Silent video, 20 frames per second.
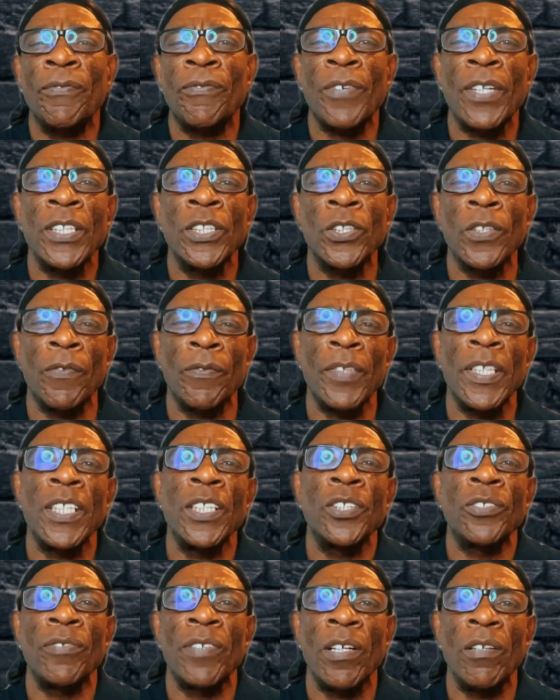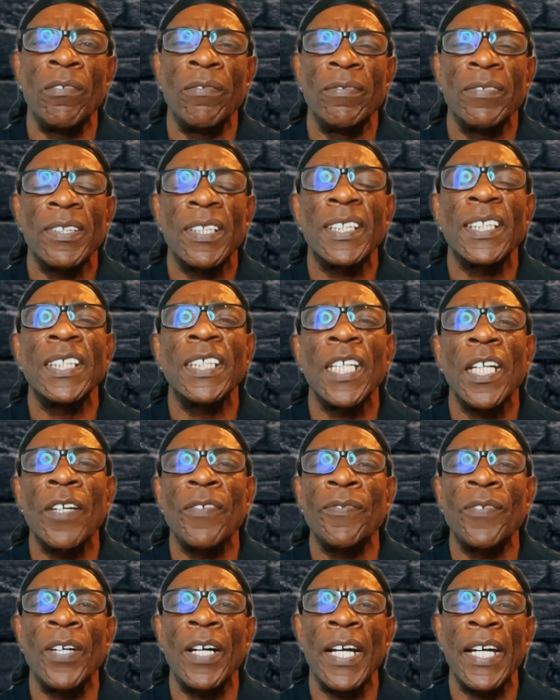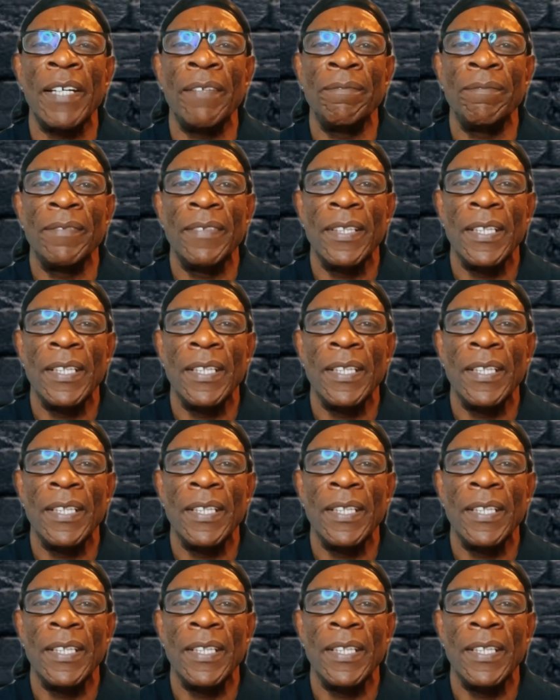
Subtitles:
Friends of Israel, the CFI,